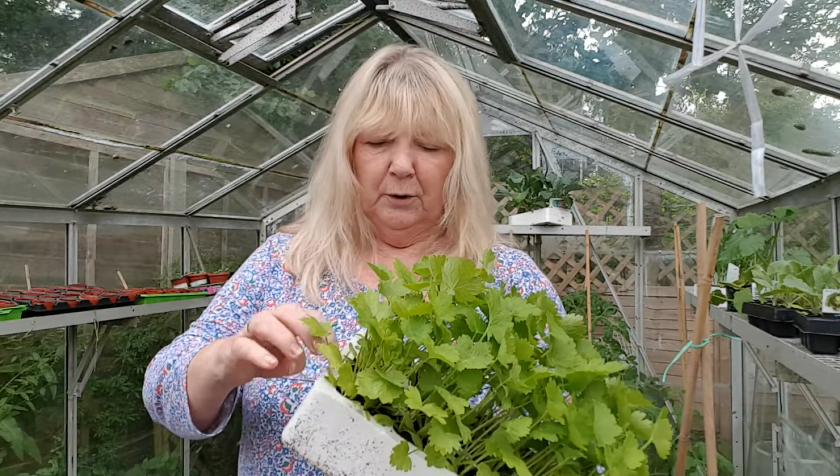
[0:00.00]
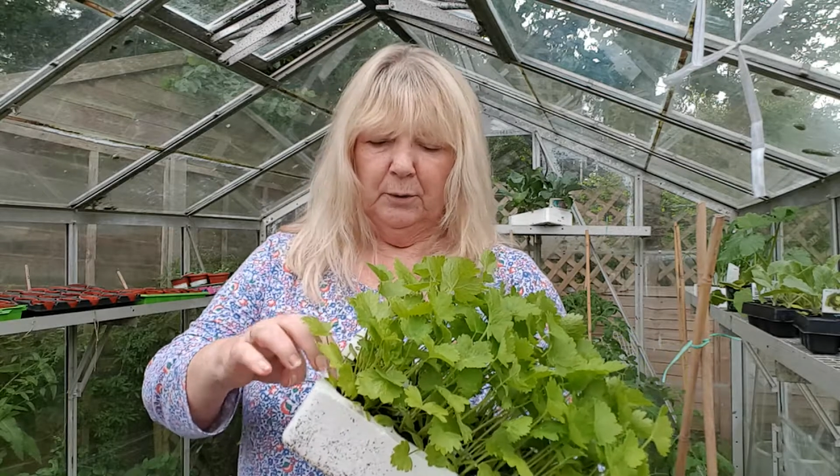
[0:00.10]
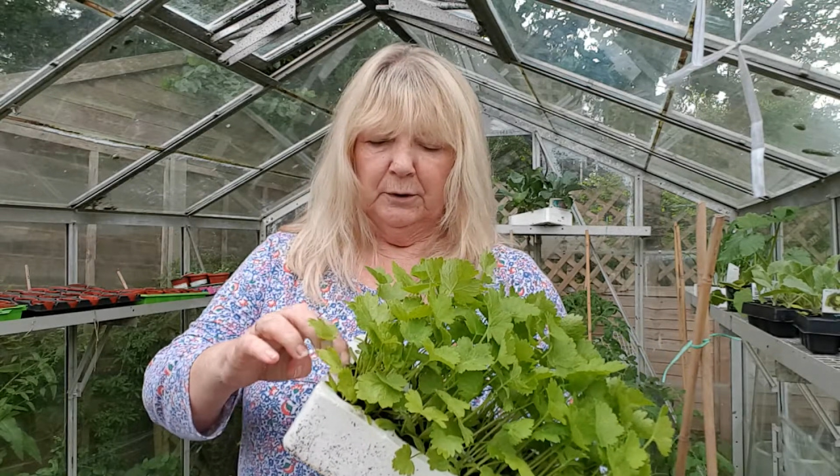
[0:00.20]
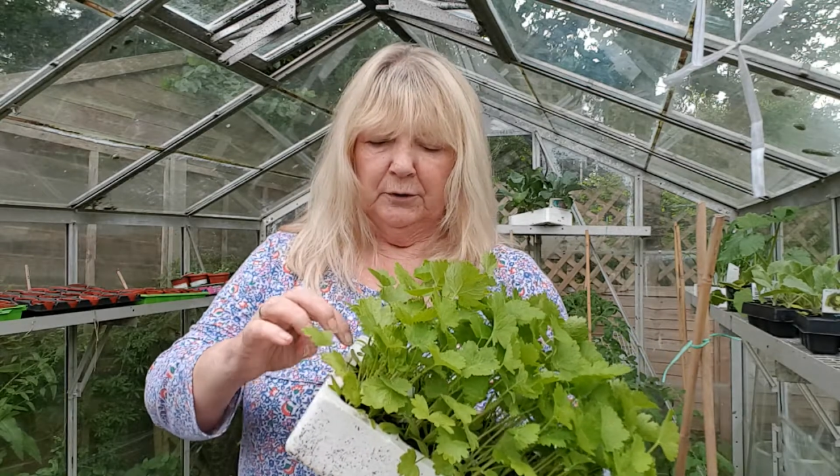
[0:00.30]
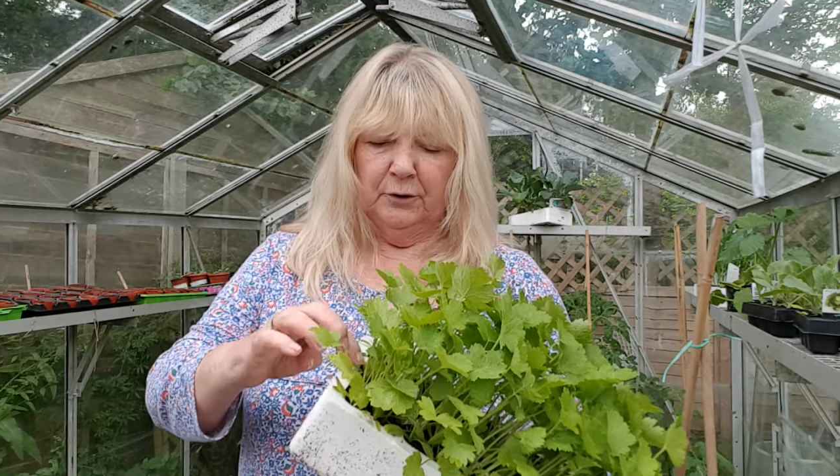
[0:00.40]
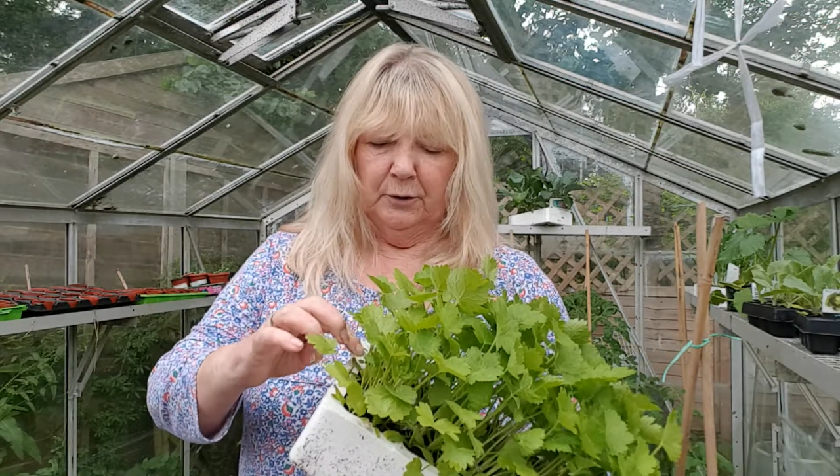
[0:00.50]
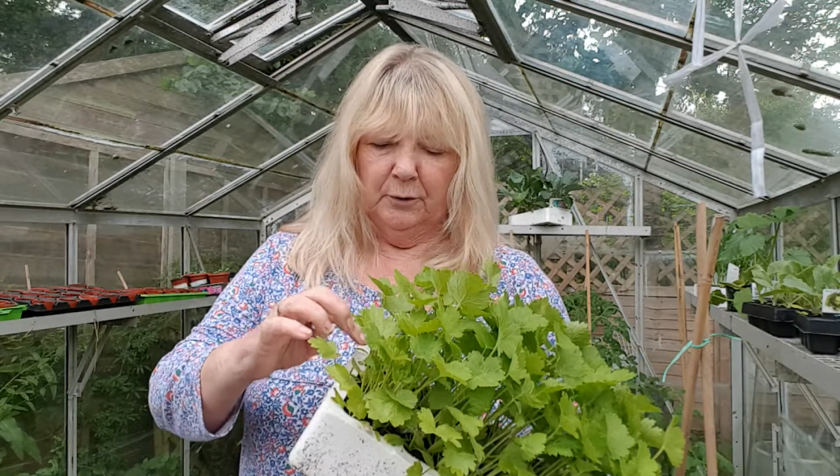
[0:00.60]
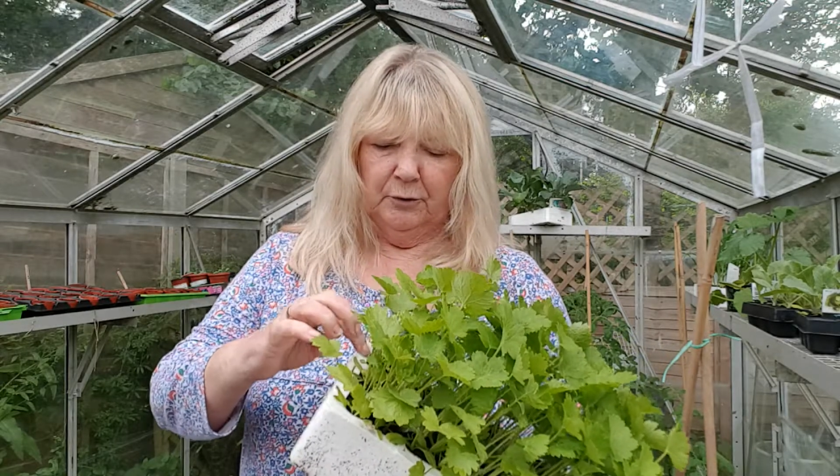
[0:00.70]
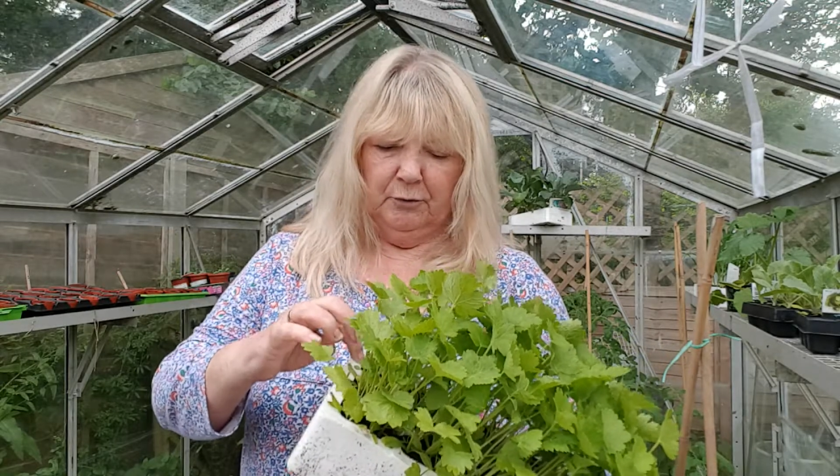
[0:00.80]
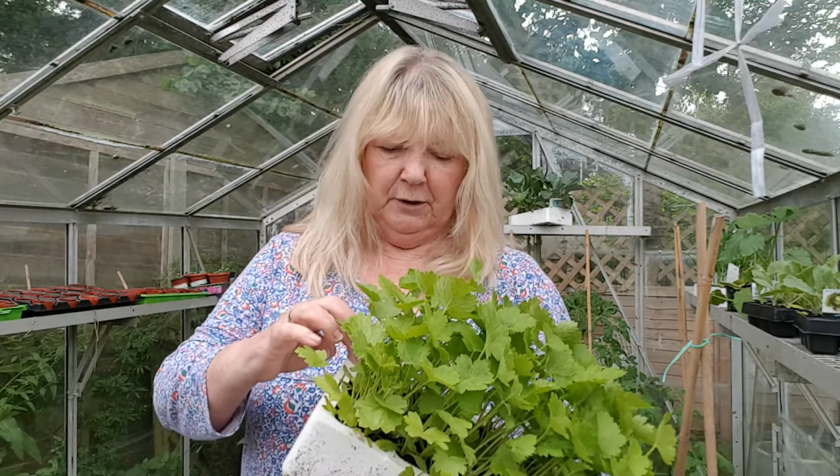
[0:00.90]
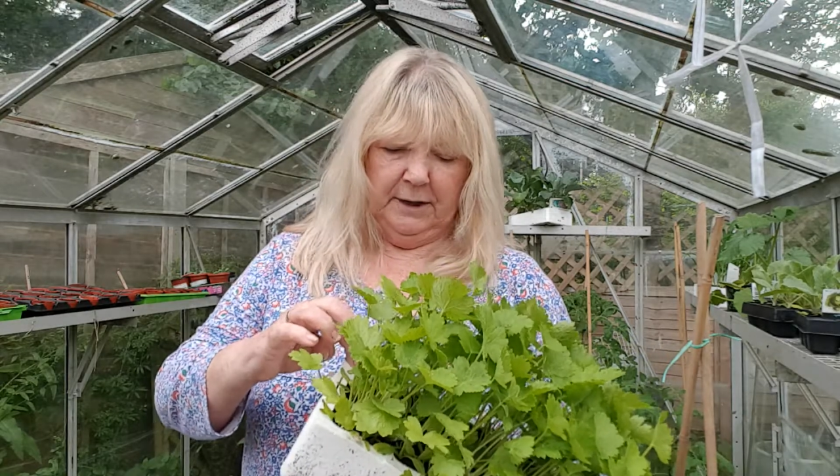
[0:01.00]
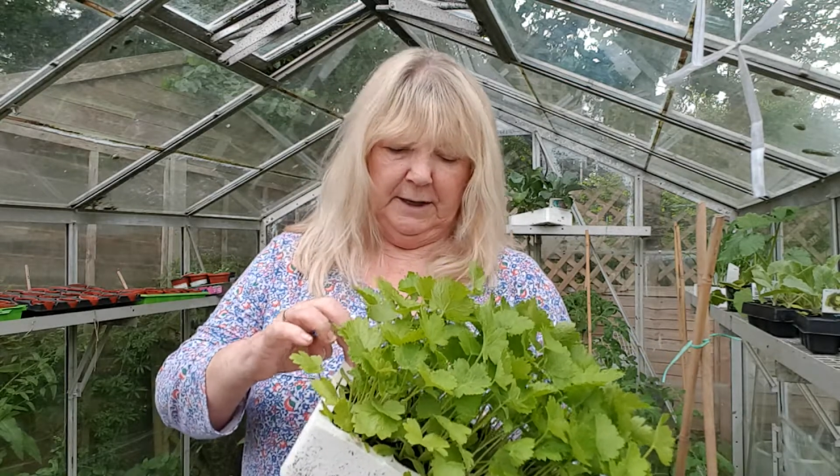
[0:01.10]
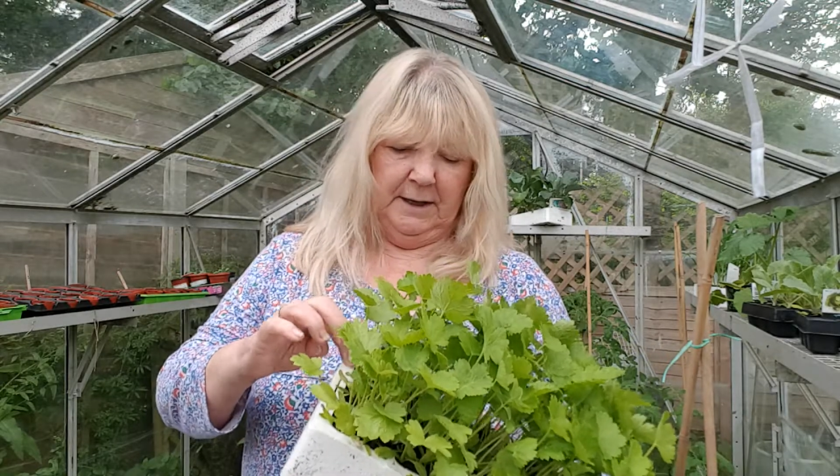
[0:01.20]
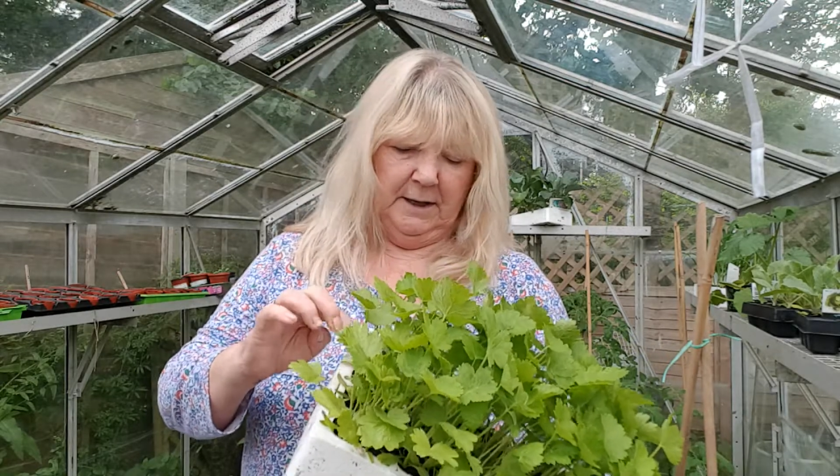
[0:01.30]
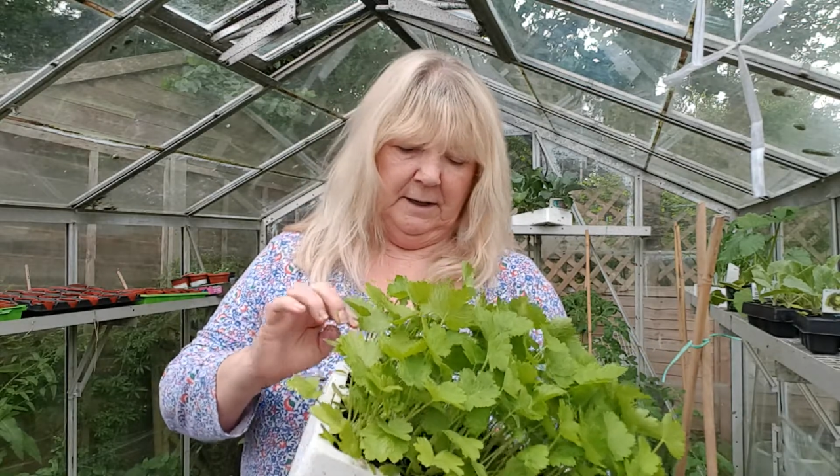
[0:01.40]
1, 2,
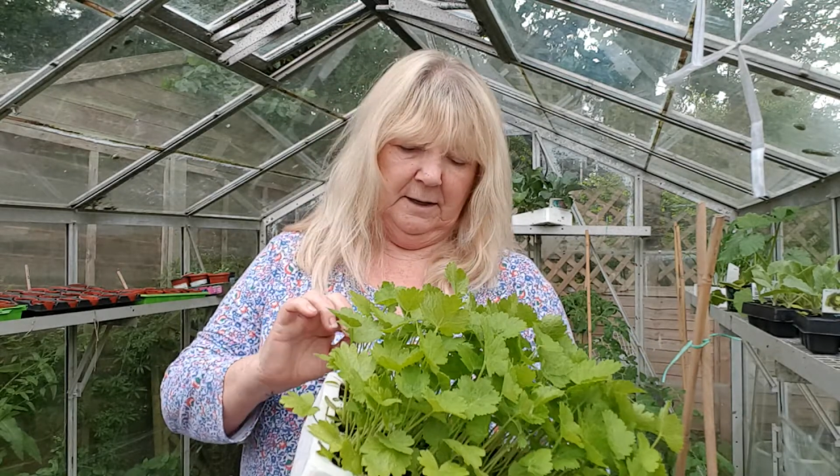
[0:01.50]
3.